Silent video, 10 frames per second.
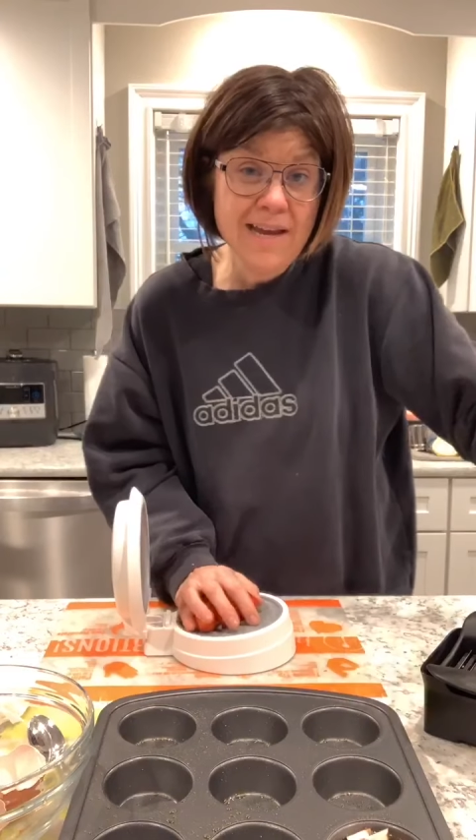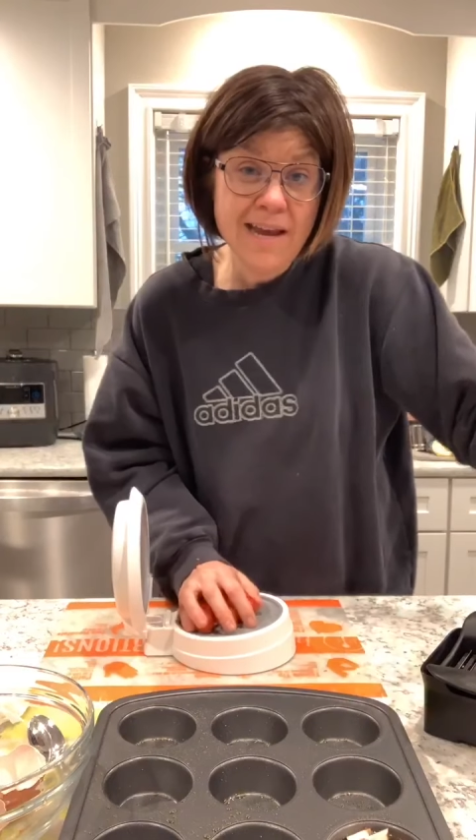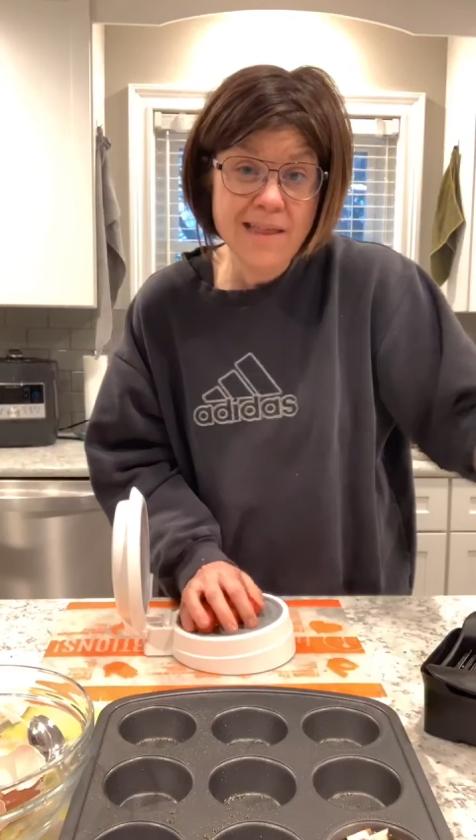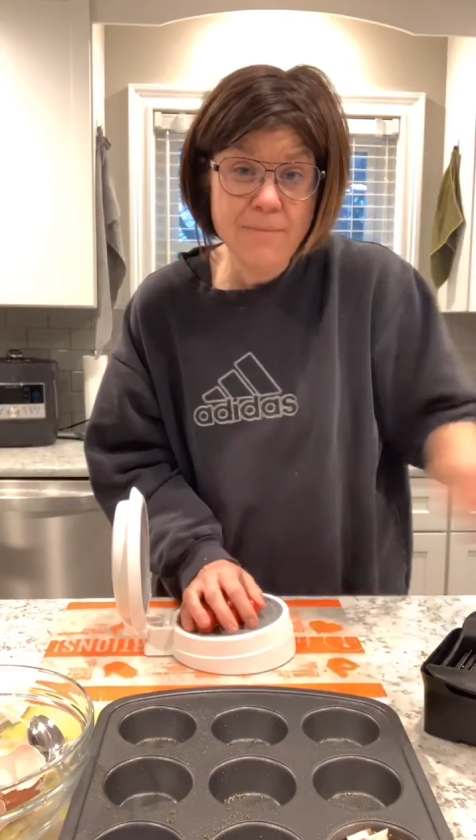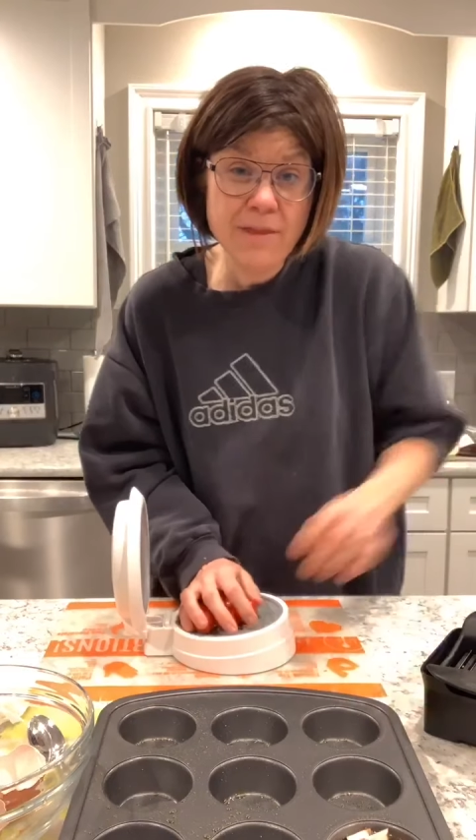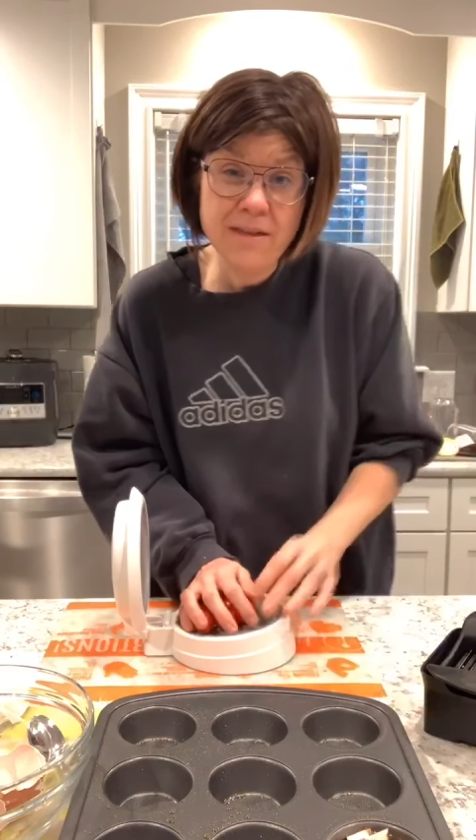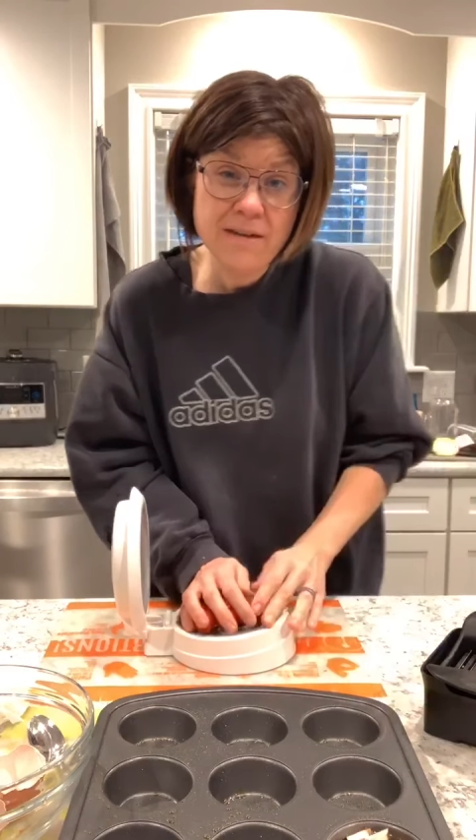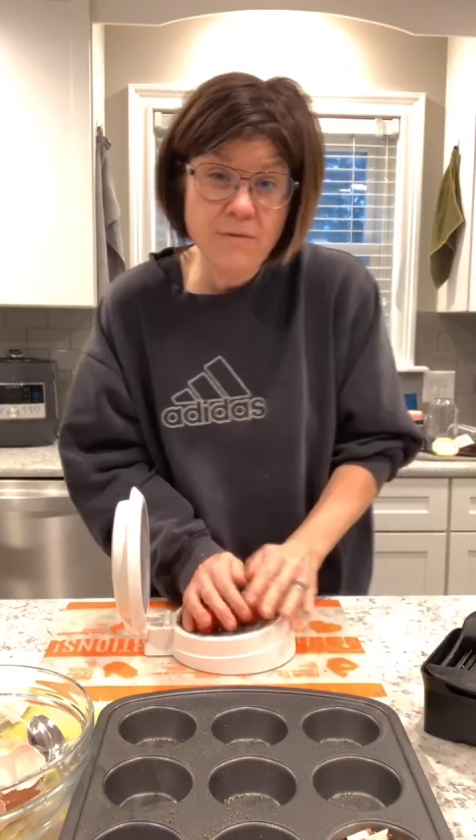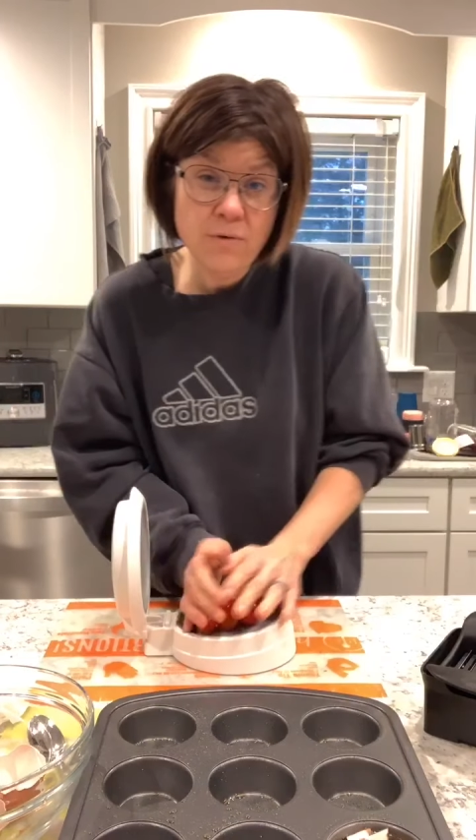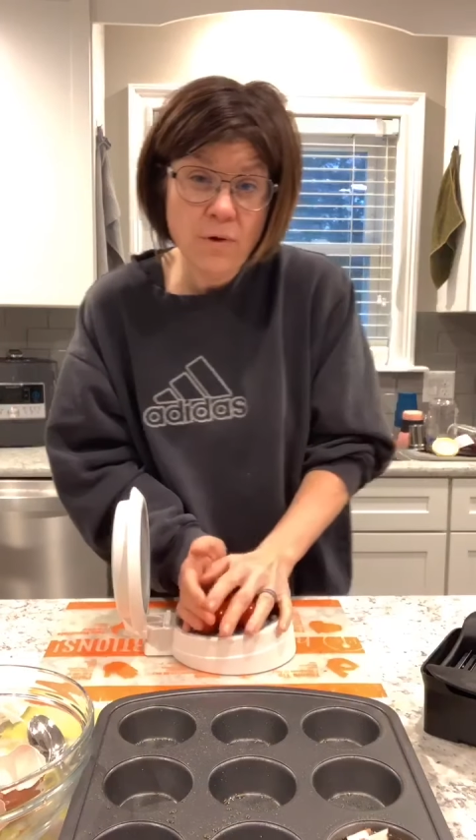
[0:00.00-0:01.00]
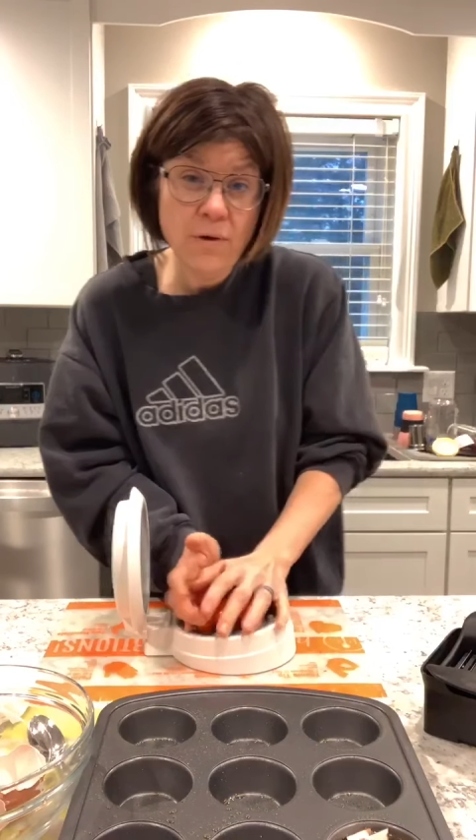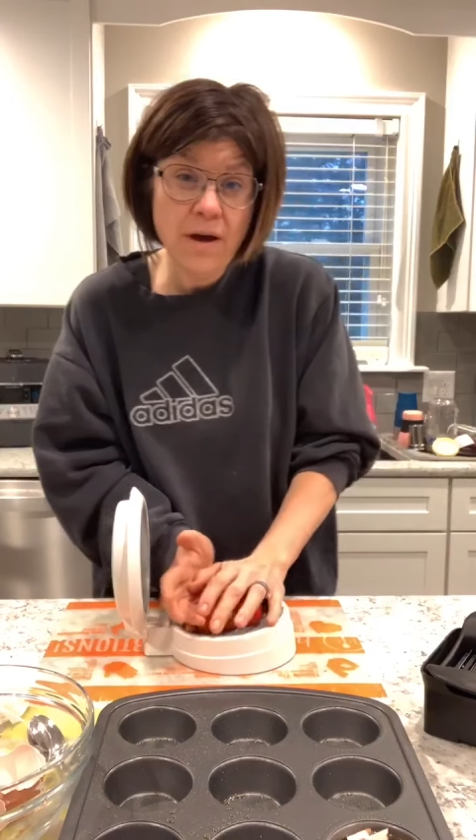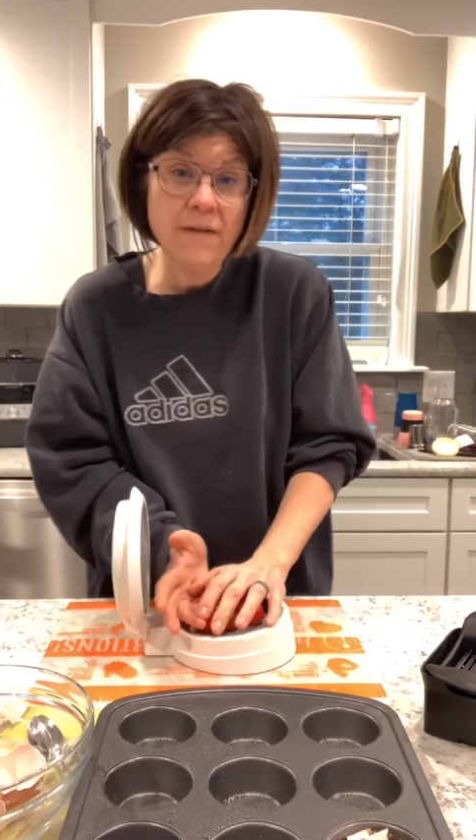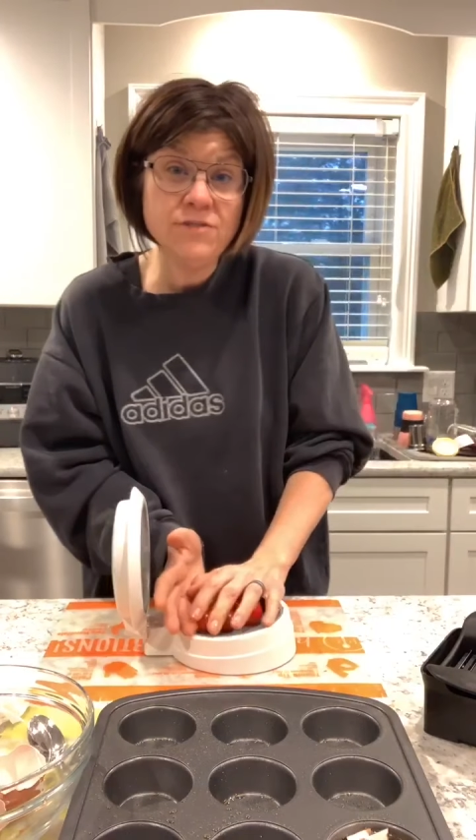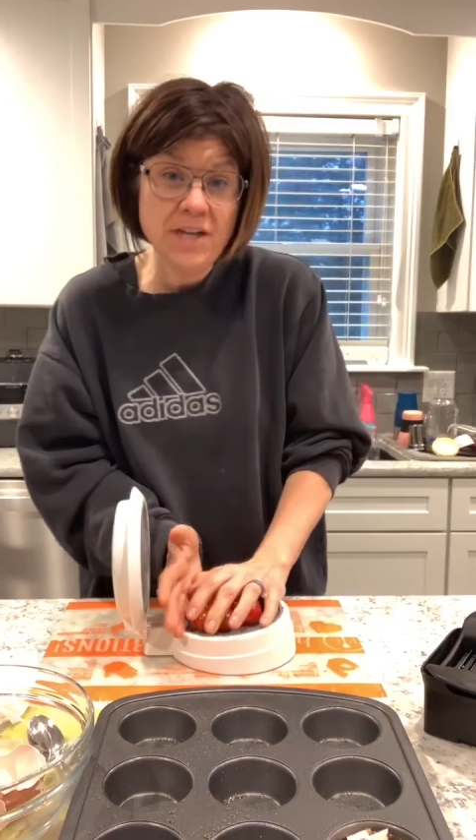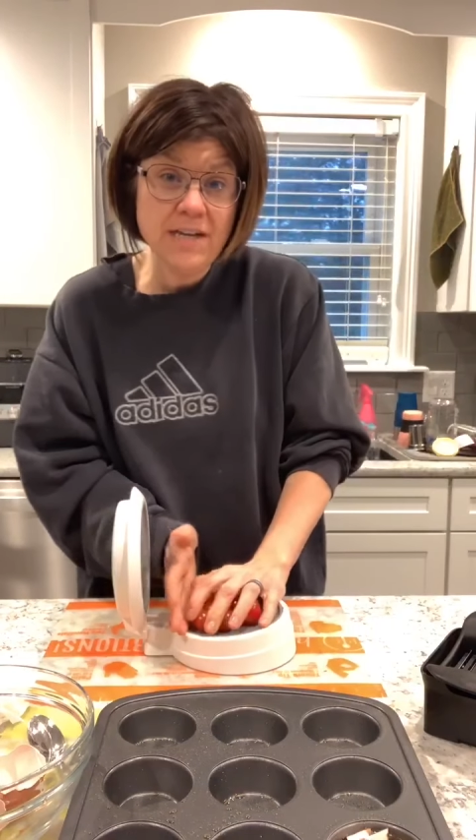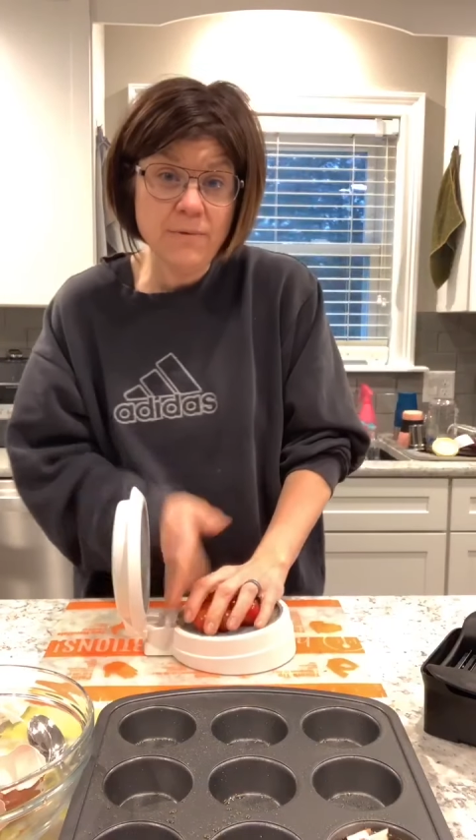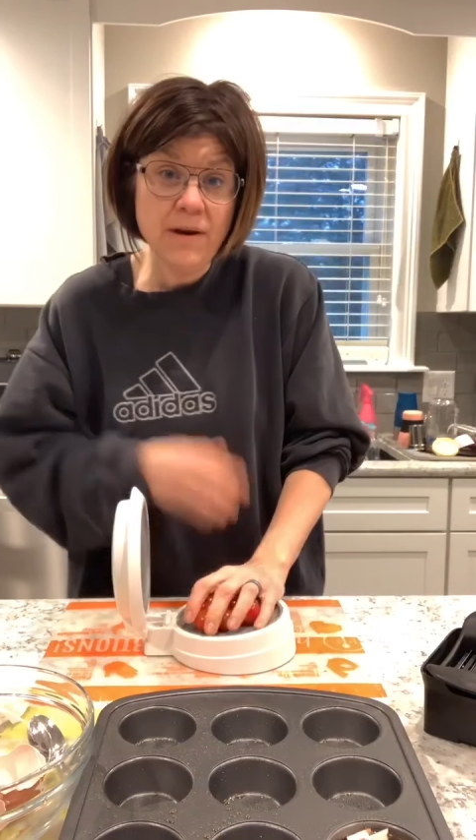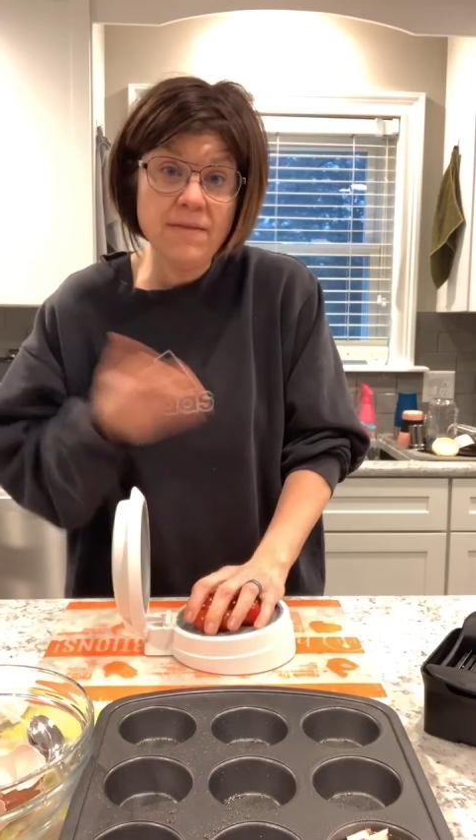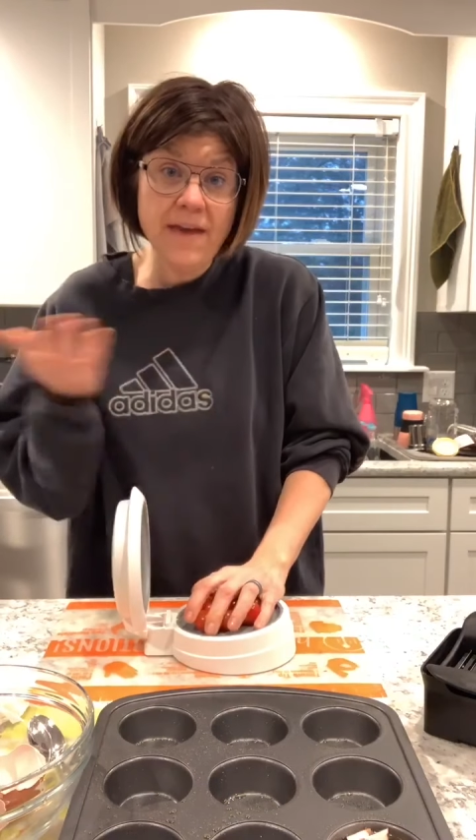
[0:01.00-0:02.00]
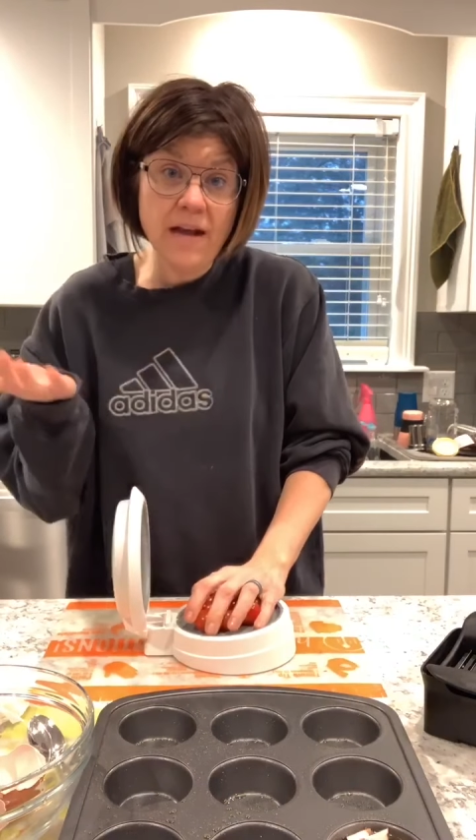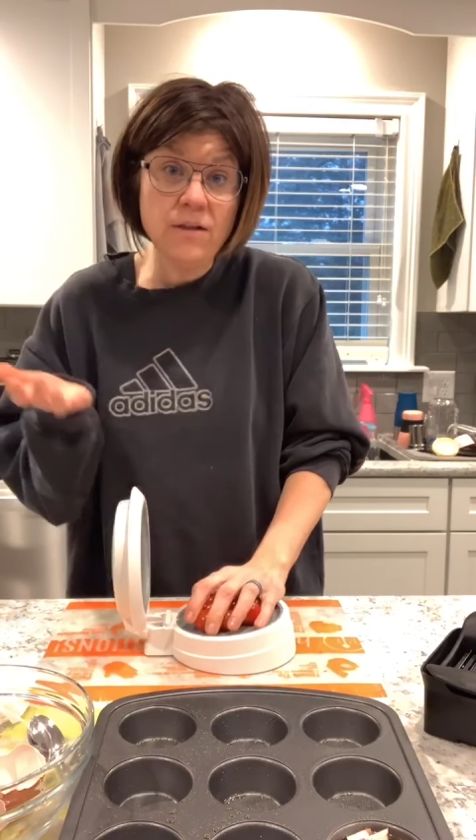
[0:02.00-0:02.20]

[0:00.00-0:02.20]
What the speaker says: in the month of January that